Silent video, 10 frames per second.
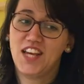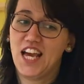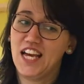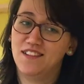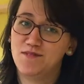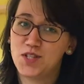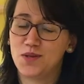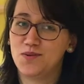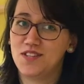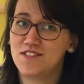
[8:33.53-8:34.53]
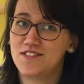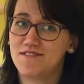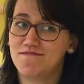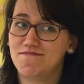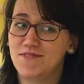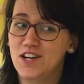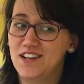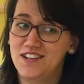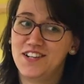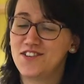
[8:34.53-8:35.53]
Yeah, so it's
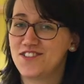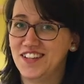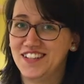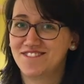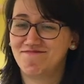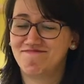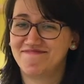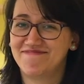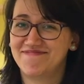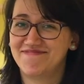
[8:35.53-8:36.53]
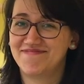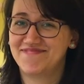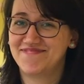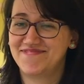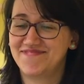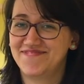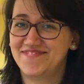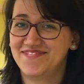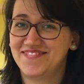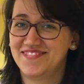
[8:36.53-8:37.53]
hard actually. How often do you meet with
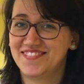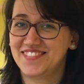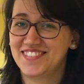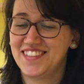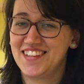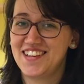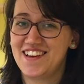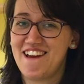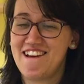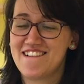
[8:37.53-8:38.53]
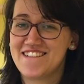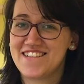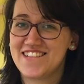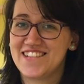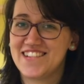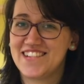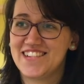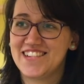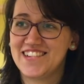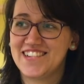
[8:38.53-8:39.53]
your uh, with your colleagues, with other
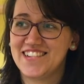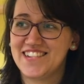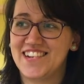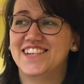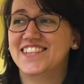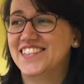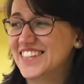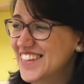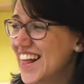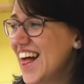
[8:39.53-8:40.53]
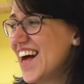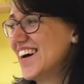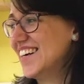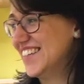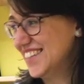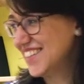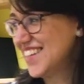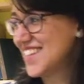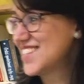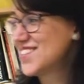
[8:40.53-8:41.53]
teachers? oh,
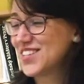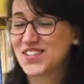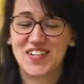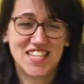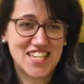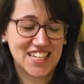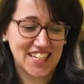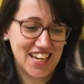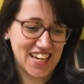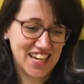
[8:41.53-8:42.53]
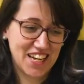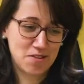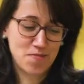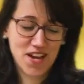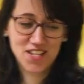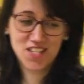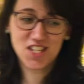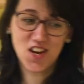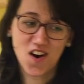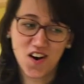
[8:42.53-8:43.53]
that's a good question. Uh, it's
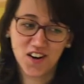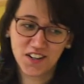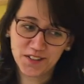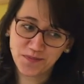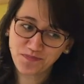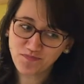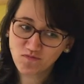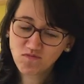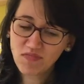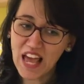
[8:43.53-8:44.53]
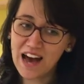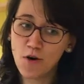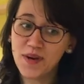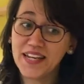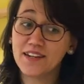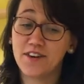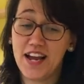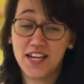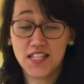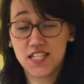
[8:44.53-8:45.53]
based on how many
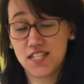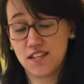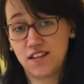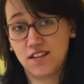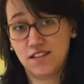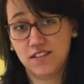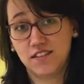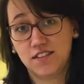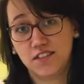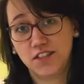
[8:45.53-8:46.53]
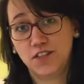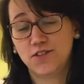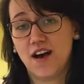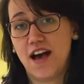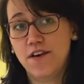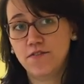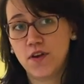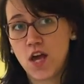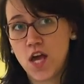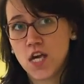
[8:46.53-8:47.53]
grades uh, you have.
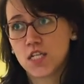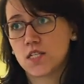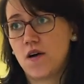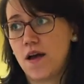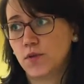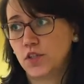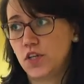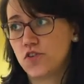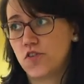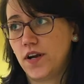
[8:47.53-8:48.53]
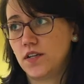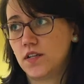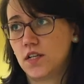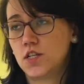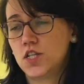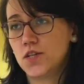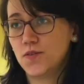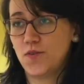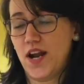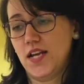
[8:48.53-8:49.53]
So I'm a teacher in
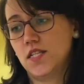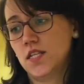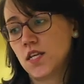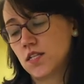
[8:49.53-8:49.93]
two grades.